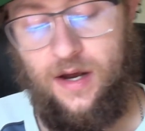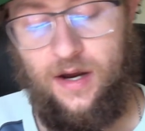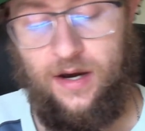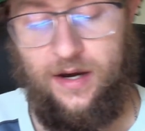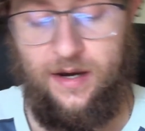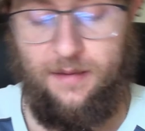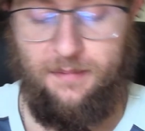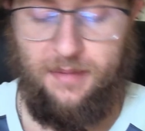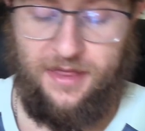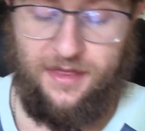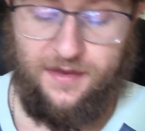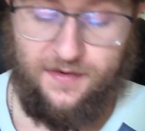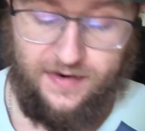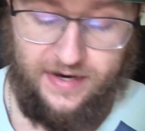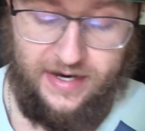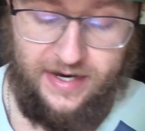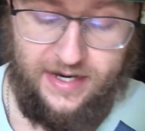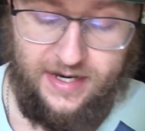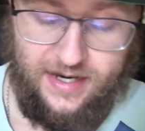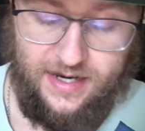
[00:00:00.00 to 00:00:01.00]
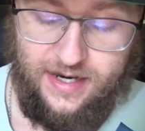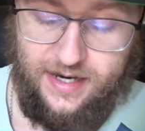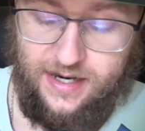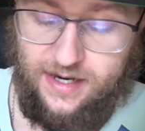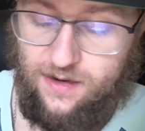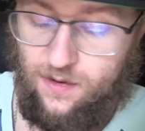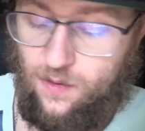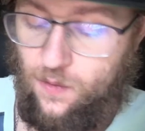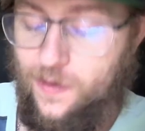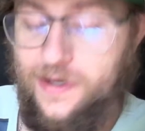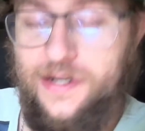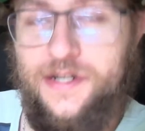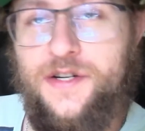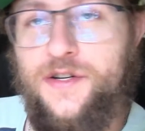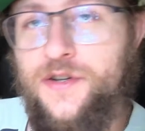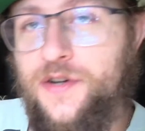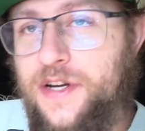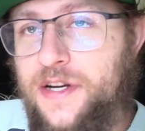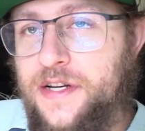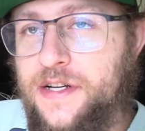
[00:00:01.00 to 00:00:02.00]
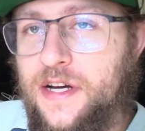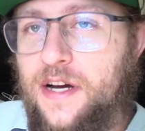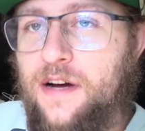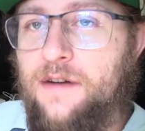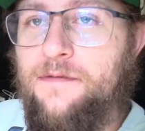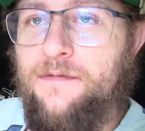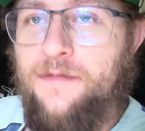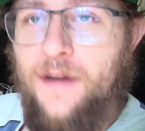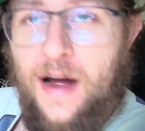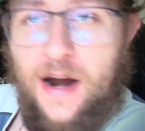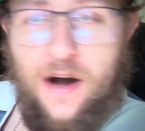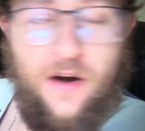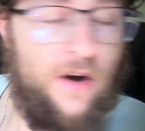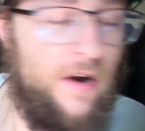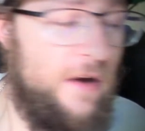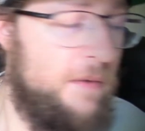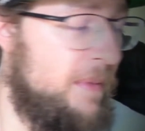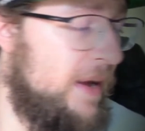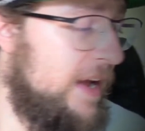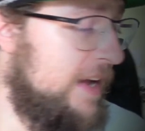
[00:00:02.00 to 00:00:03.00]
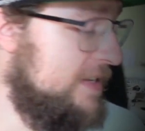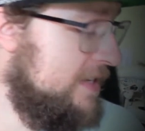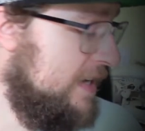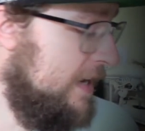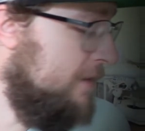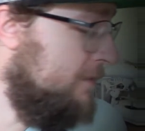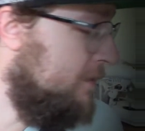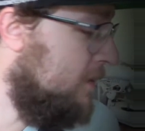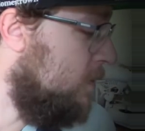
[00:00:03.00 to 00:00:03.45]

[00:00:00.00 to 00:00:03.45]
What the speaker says: Number 3, always treat a firearm as if it